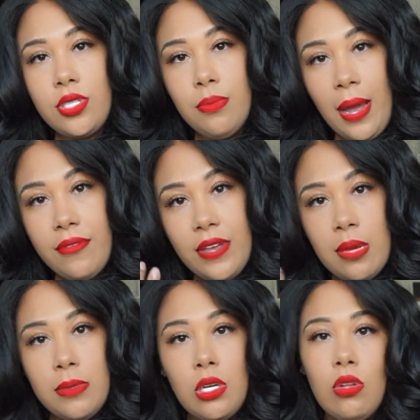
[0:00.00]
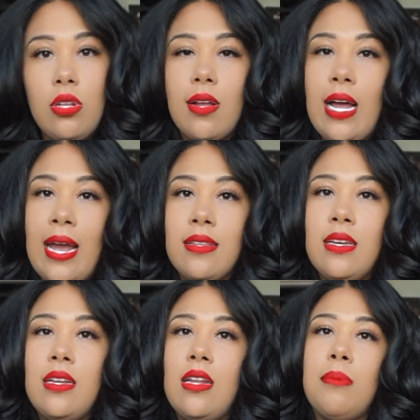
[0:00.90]
to my family on Long
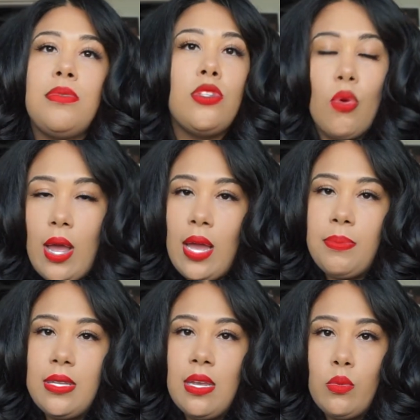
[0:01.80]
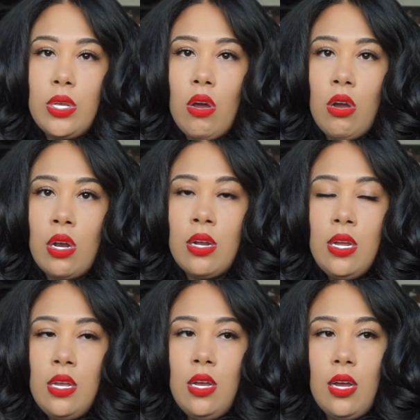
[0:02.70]
Island, and I'm so happy that we are.
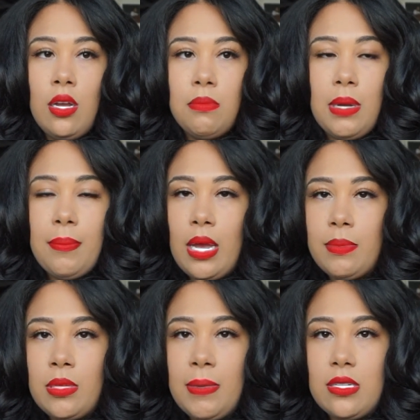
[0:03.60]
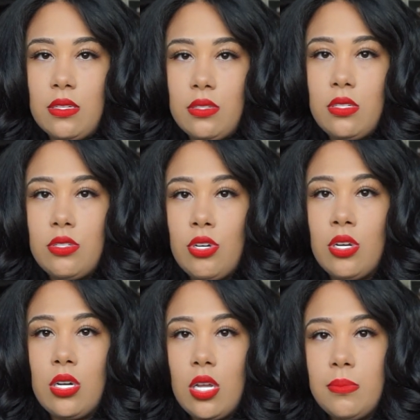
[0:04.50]
My mom and my little sister are
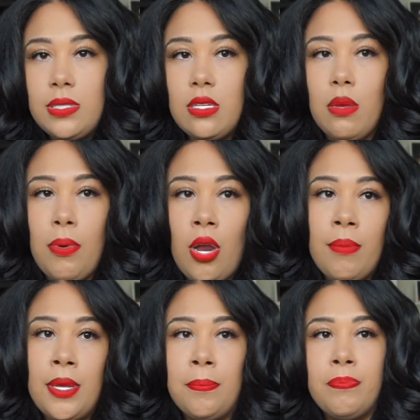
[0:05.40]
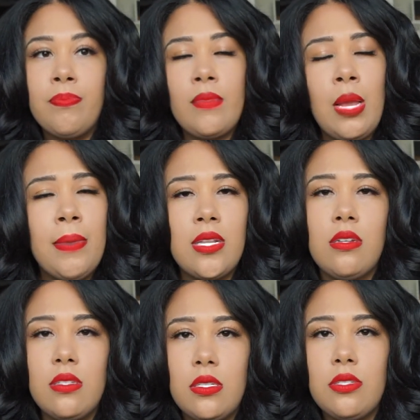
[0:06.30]
gonna come see the apartment. My
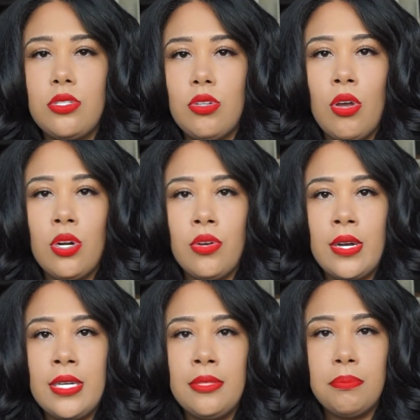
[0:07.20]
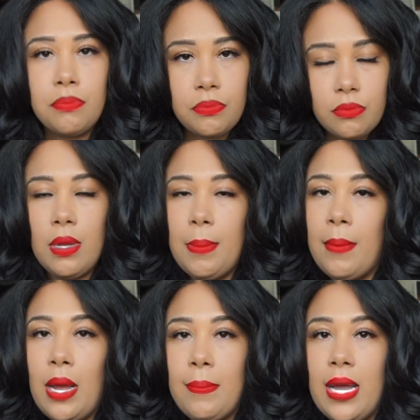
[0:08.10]
little sister saw it already, but my
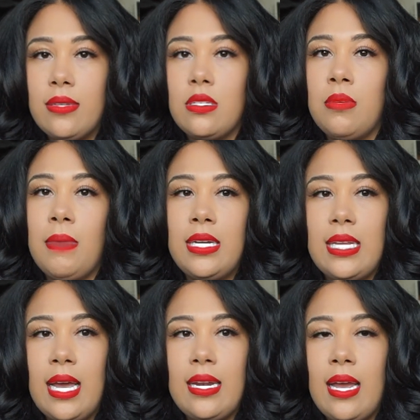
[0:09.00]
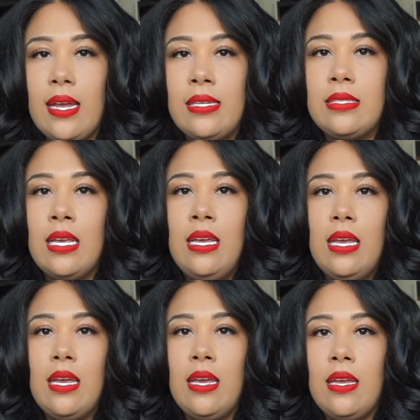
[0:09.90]
mom hasn't. My dad has,
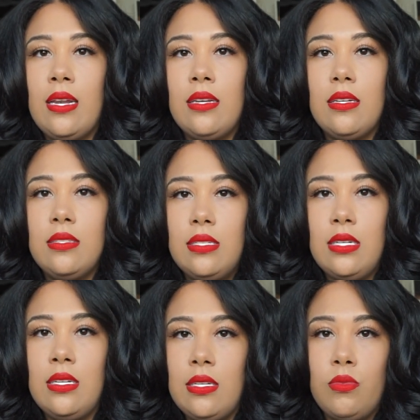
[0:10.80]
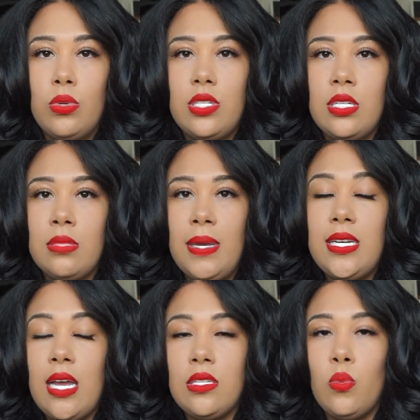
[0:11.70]
and Dee, which is my
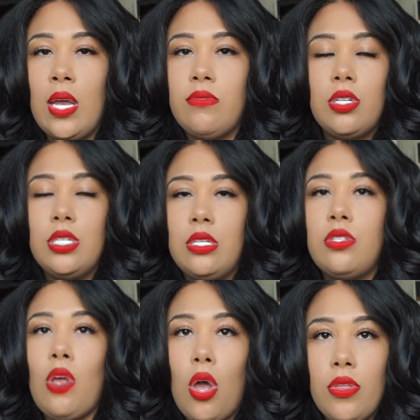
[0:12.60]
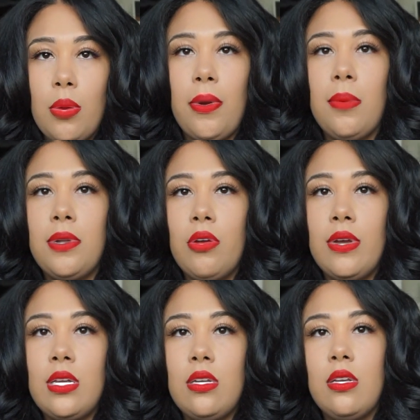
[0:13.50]
dad's wife, she saw the apartment
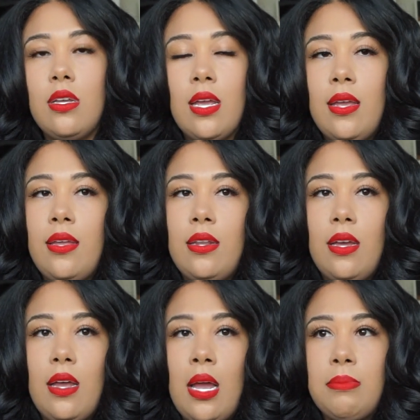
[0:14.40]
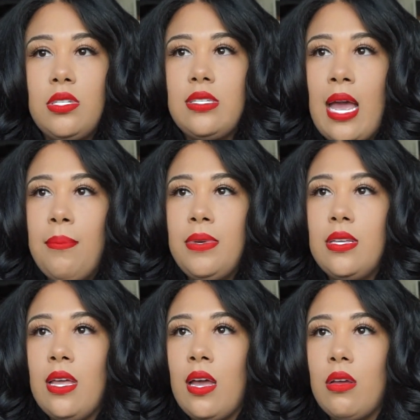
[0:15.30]
already. And I'm just happy
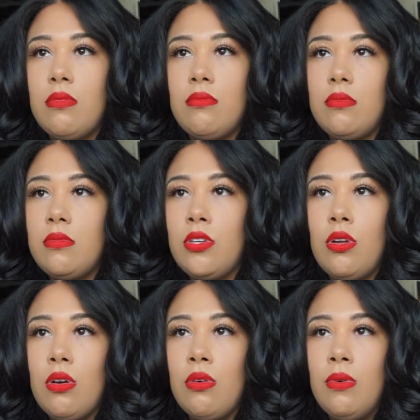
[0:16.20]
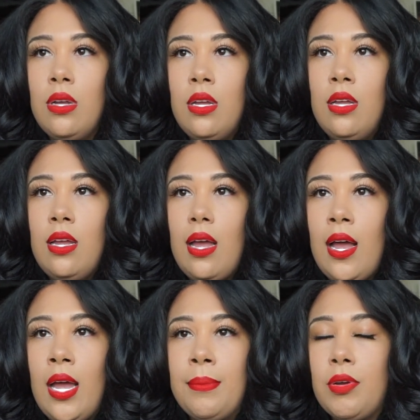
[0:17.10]
that, you know,
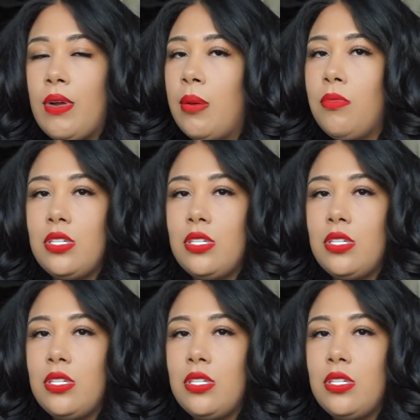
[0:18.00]
I'm around more